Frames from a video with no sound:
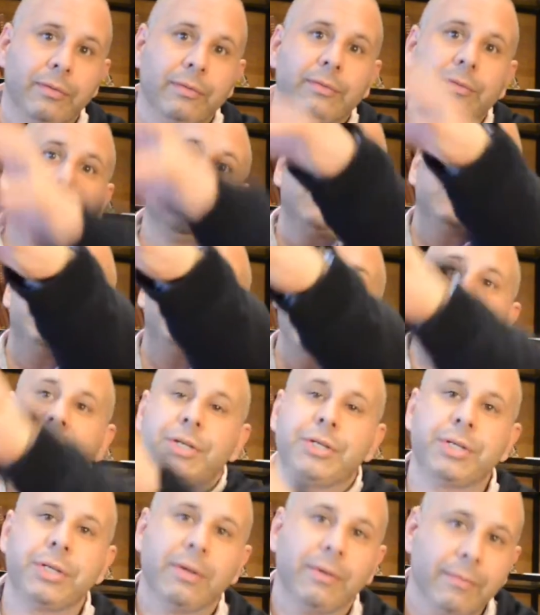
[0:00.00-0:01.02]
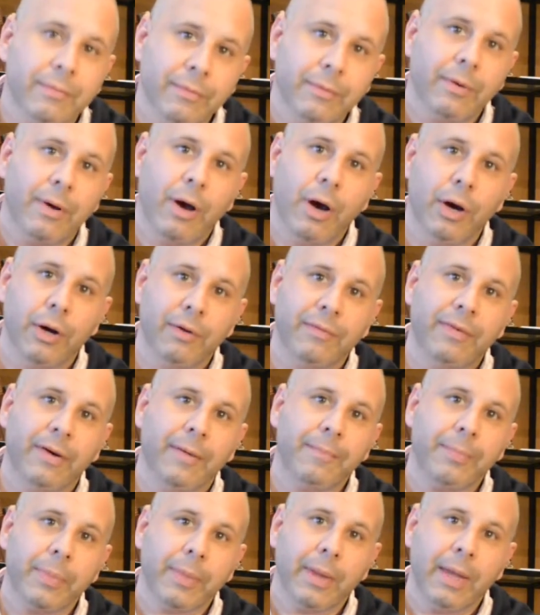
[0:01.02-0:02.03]
stretch
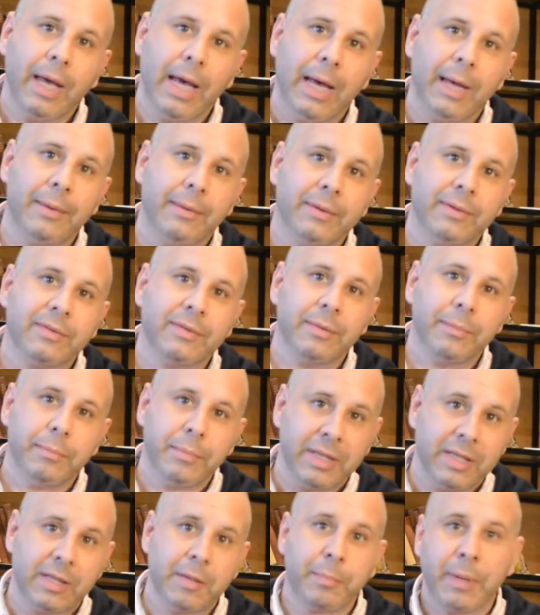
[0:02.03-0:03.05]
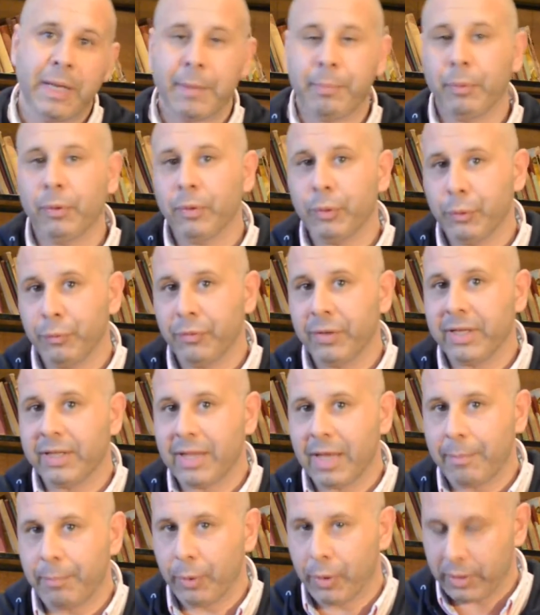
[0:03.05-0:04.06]
over and meet the people who read
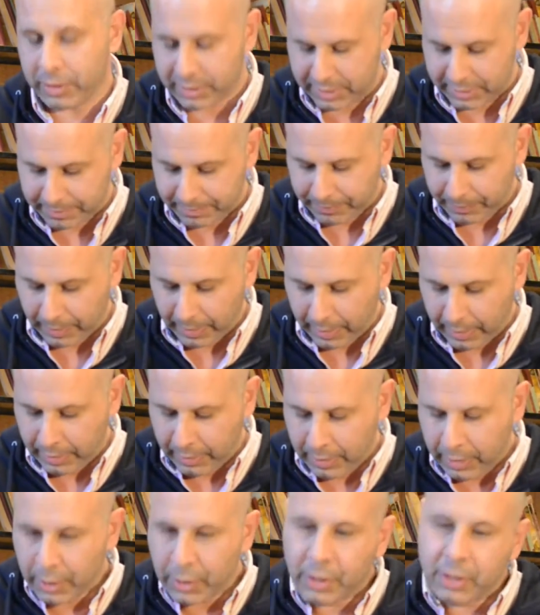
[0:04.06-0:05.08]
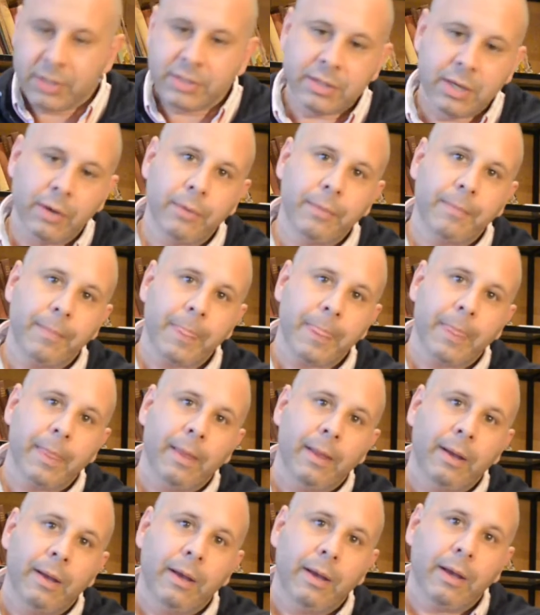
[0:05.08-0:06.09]
their books. So
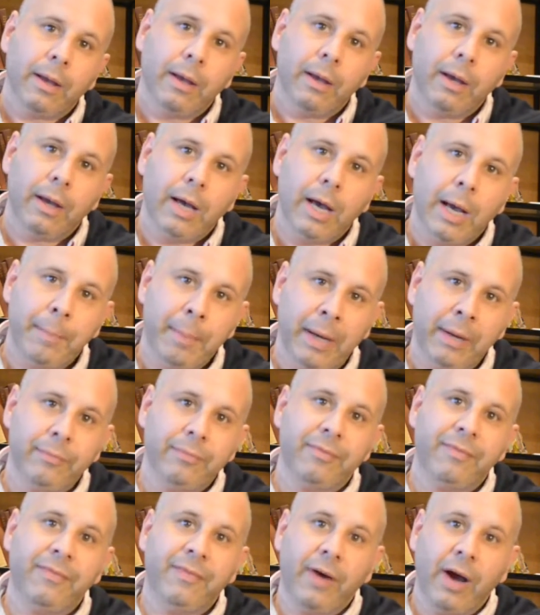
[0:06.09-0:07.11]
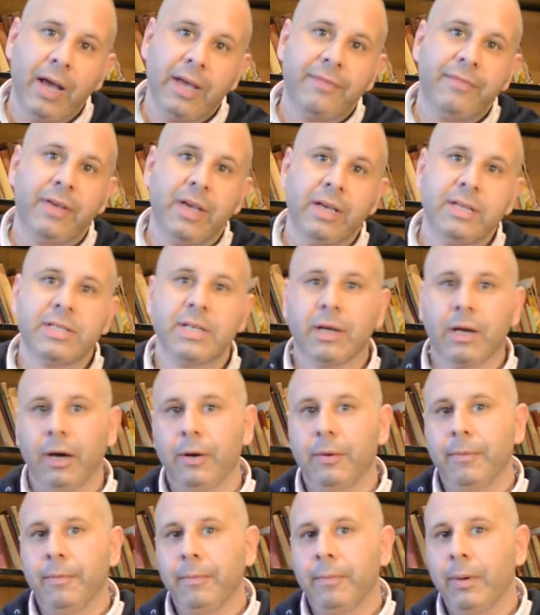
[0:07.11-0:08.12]
about 5 years
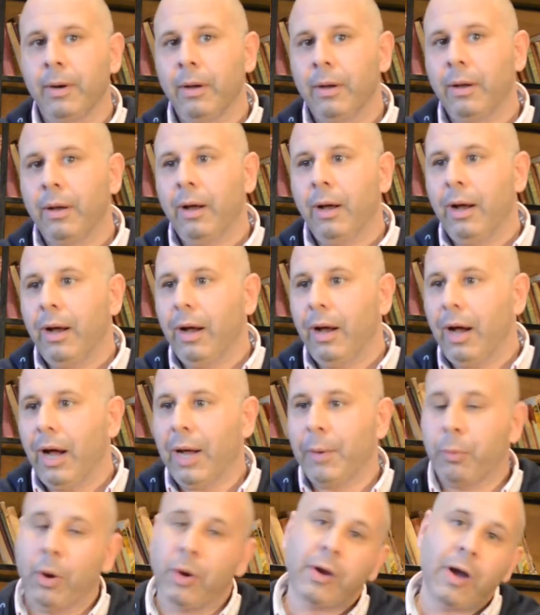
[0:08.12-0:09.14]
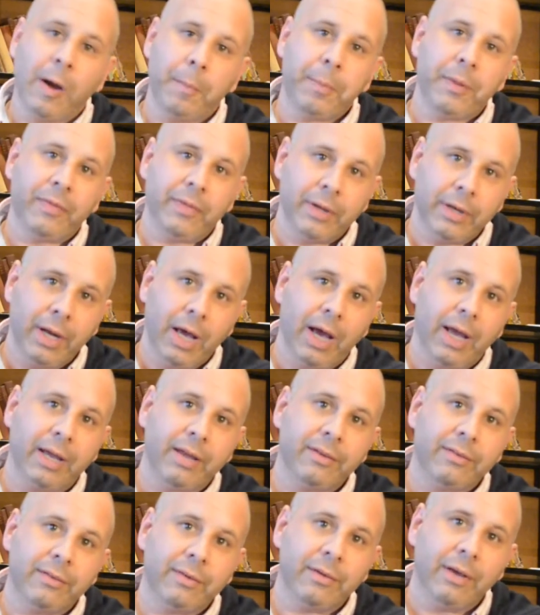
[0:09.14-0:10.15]
ago, I woke up in the
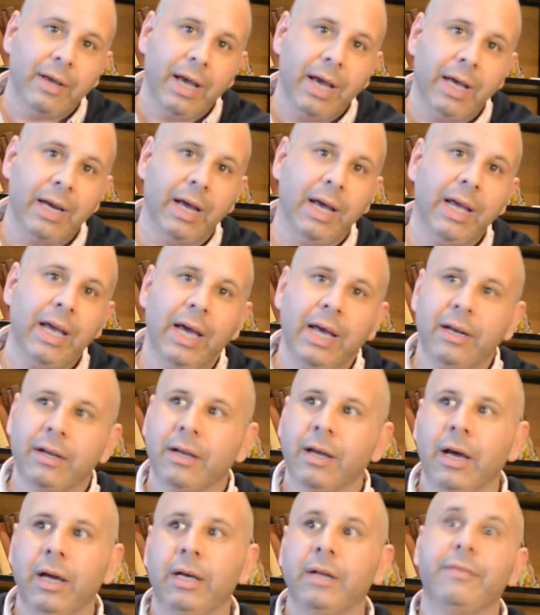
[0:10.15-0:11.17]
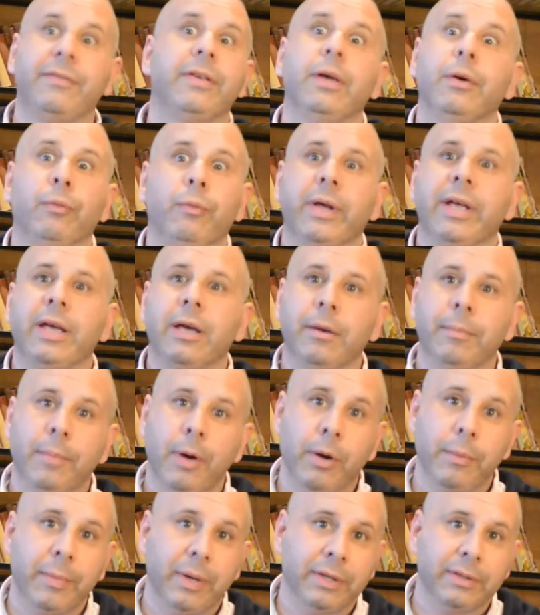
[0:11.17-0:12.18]
night and I had a kind of eureka
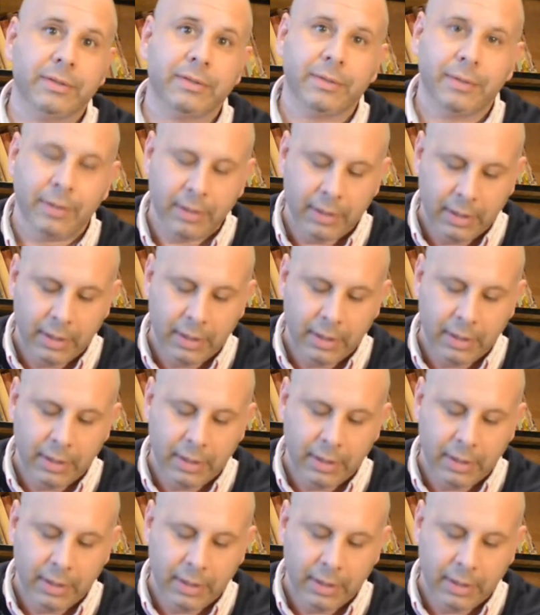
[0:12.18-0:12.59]
moment.